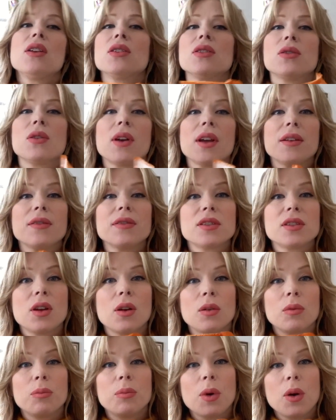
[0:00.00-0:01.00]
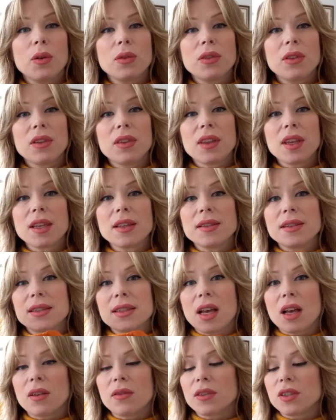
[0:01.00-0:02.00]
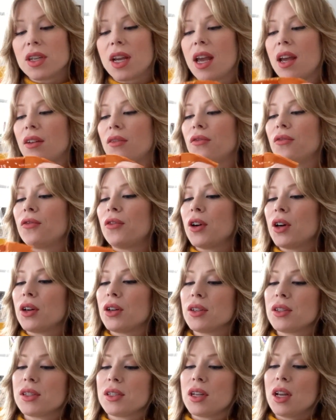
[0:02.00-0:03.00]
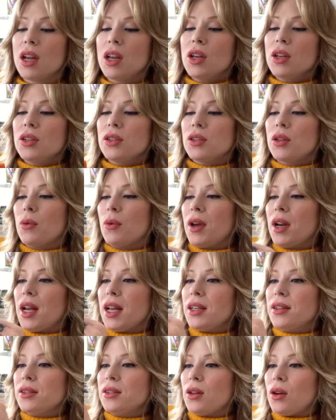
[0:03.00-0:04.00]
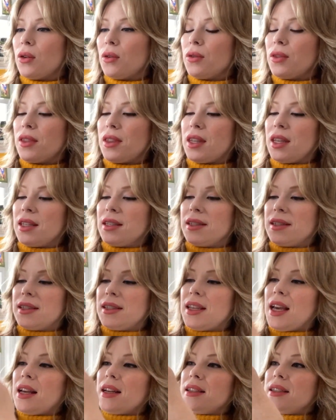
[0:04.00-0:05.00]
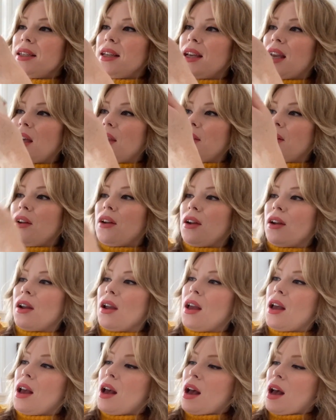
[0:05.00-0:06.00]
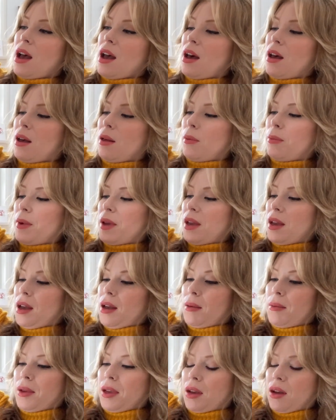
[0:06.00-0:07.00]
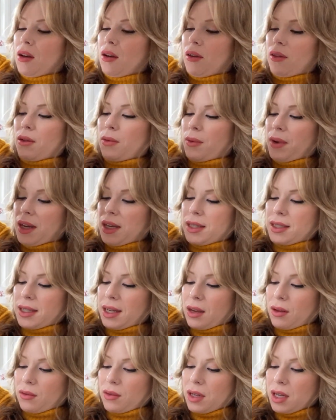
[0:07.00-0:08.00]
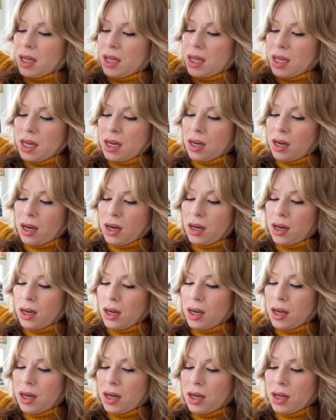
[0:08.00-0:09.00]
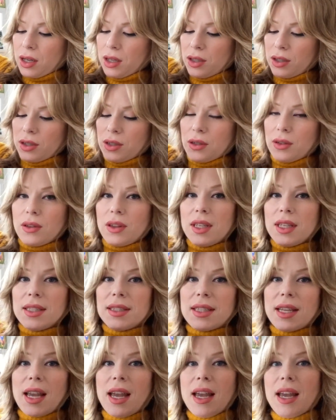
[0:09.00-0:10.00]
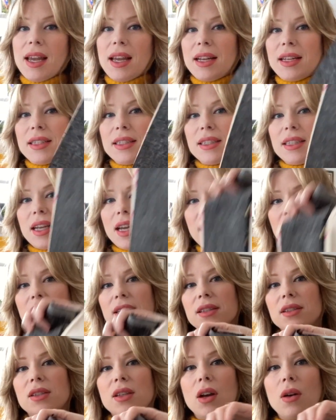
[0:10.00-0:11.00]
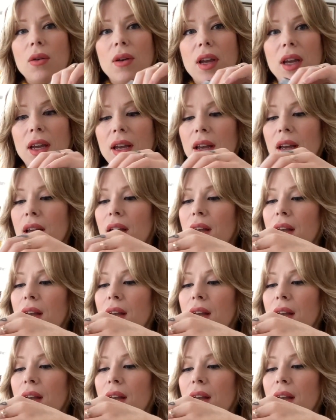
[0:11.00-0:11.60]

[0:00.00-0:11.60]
so I've sewn both of these salvage end first, so when I sew this set together, I'll be coming all the way down here to this end and sewing